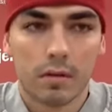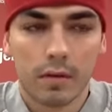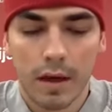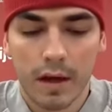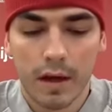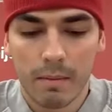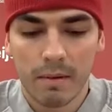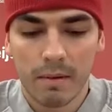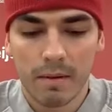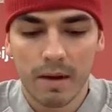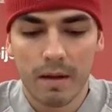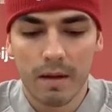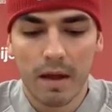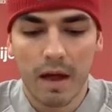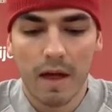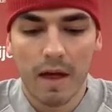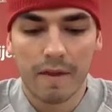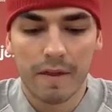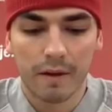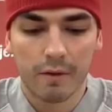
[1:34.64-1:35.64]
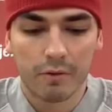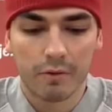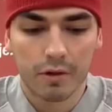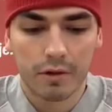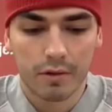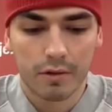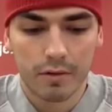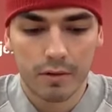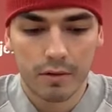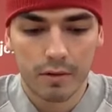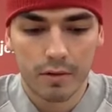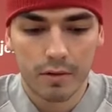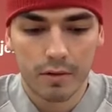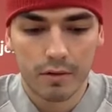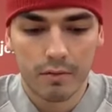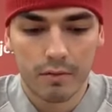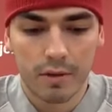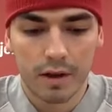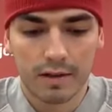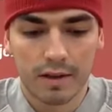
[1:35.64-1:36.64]
Yeah, I mean, I think we're,
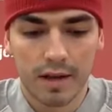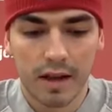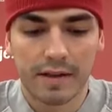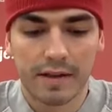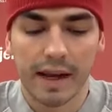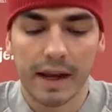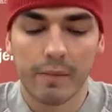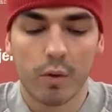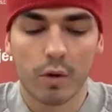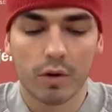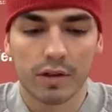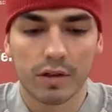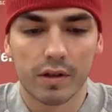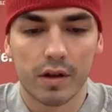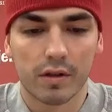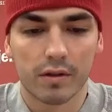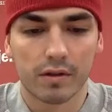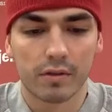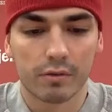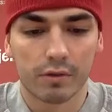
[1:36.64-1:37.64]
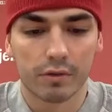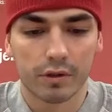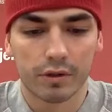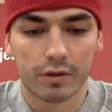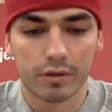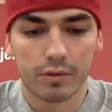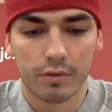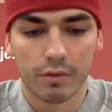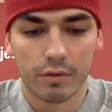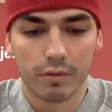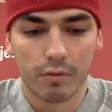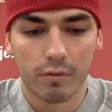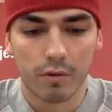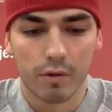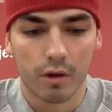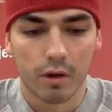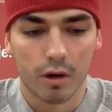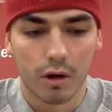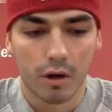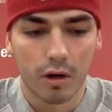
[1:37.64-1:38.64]
when I say taking more seriously,
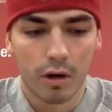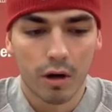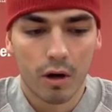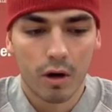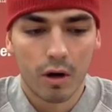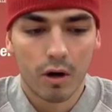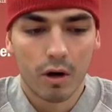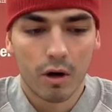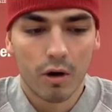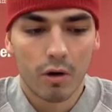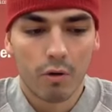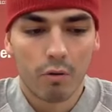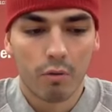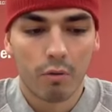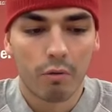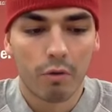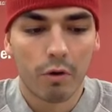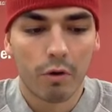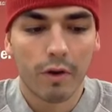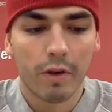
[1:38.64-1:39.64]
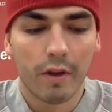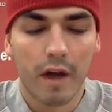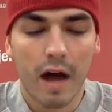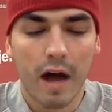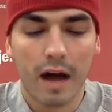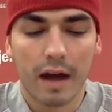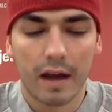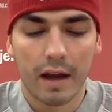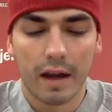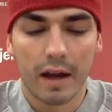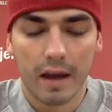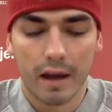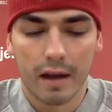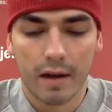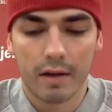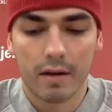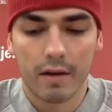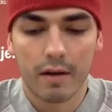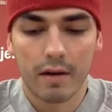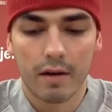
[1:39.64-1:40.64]
we're really locking
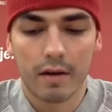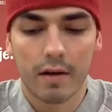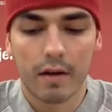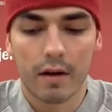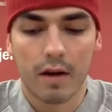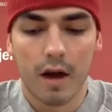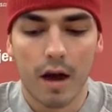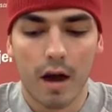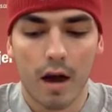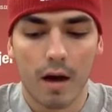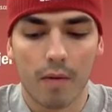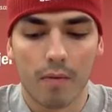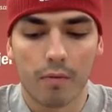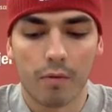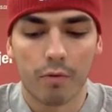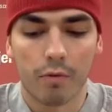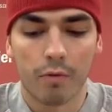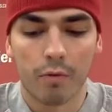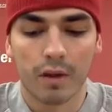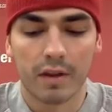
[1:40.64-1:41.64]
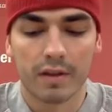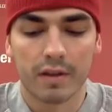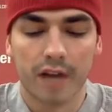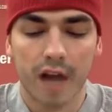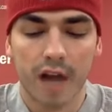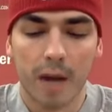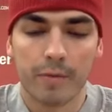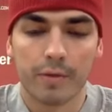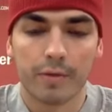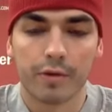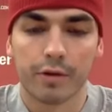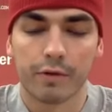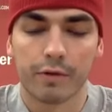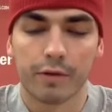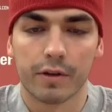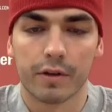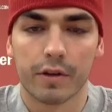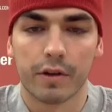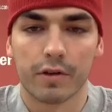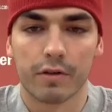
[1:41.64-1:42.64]
in when it's time to shoot
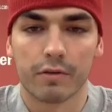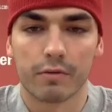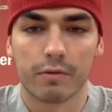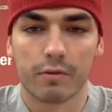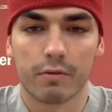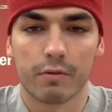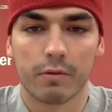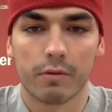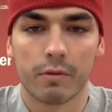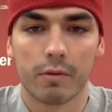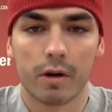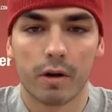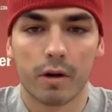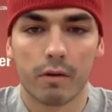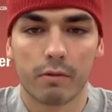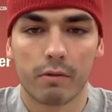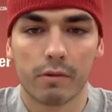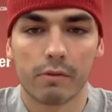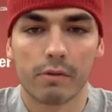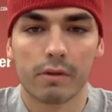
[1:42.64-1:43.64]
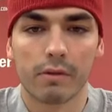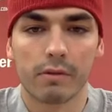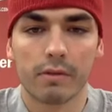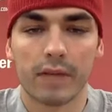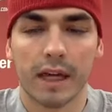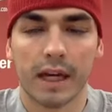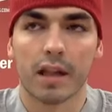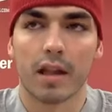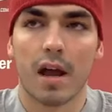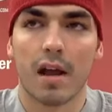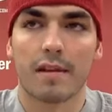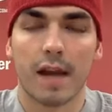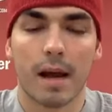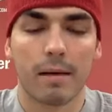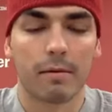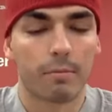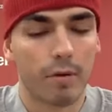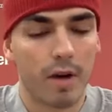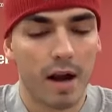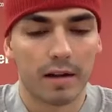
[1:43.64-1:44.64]
free throws, and when we take a lot of
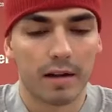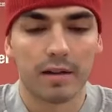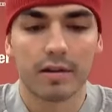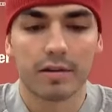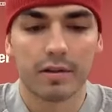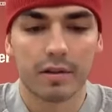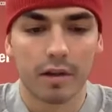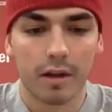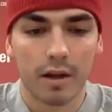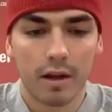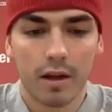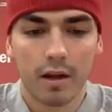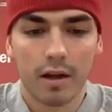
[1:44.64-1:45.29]
time in practice to